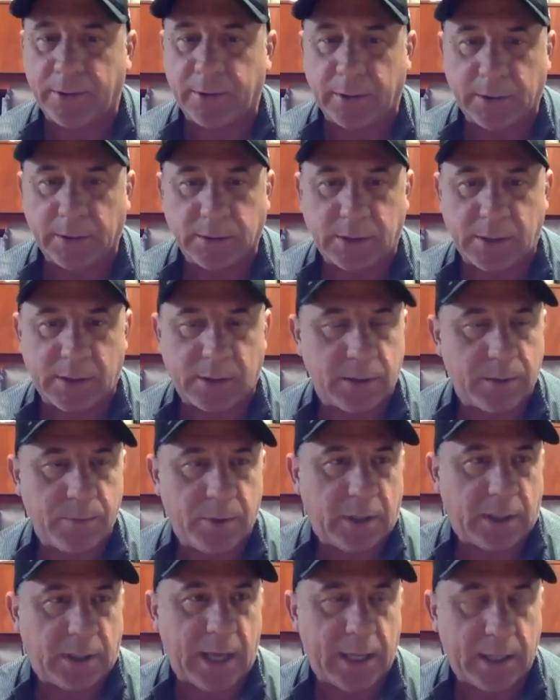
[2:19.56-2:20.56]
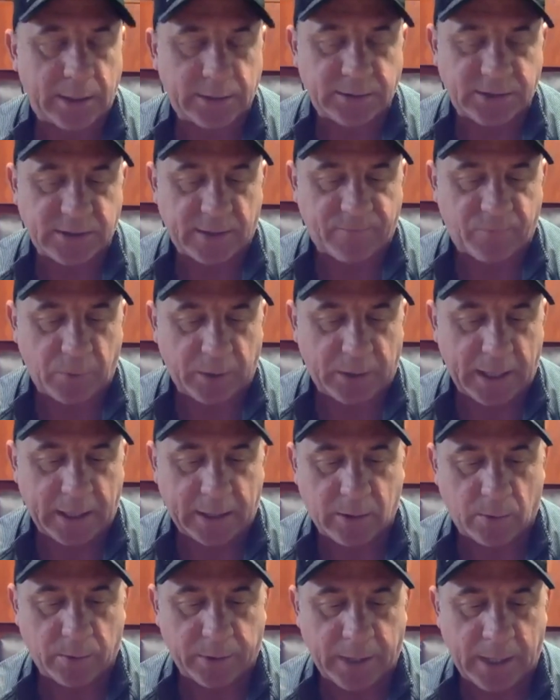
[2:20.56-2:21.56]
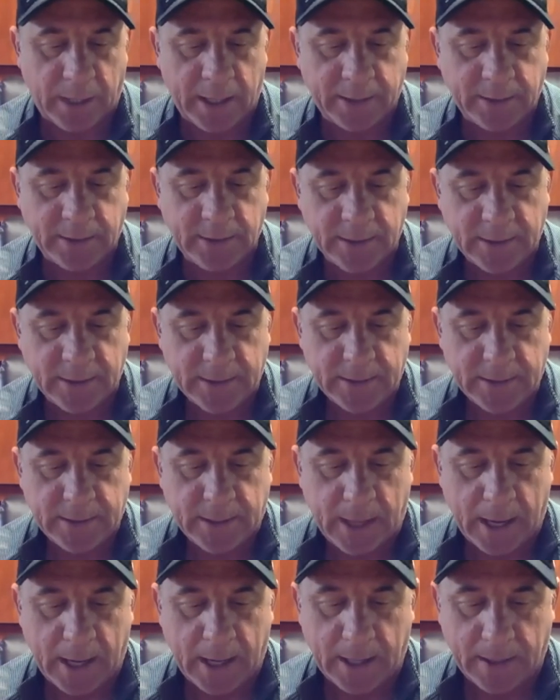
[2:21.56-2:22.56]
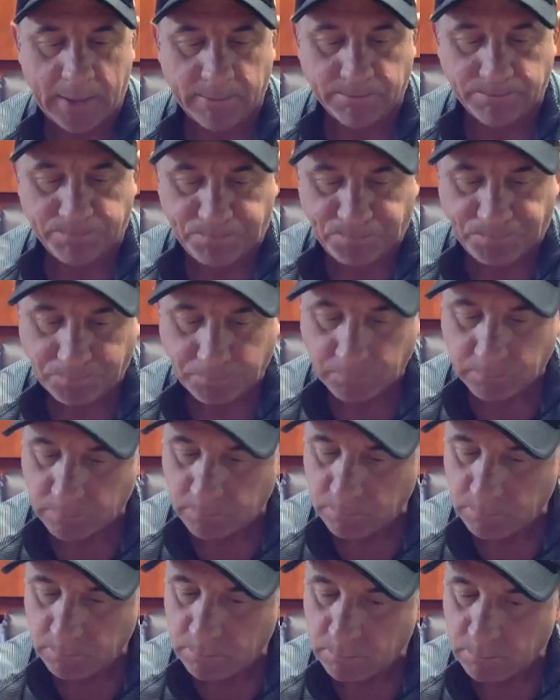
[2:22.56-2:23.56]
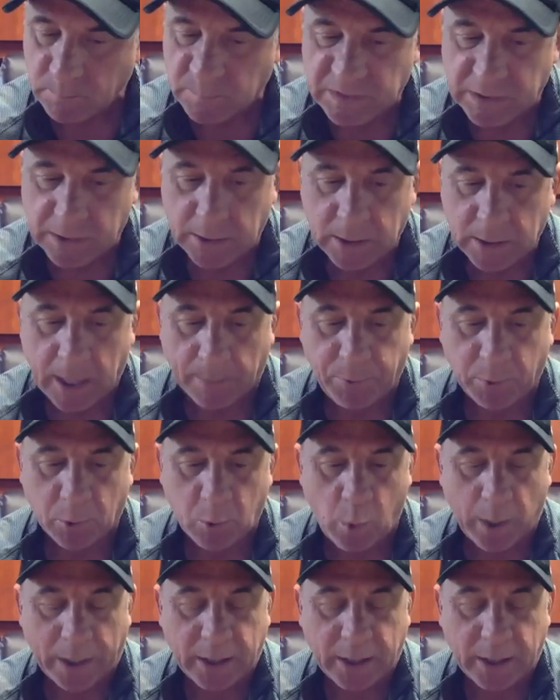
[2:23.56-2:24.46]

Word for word: and communicate on stuff we got going on. Um, couple quick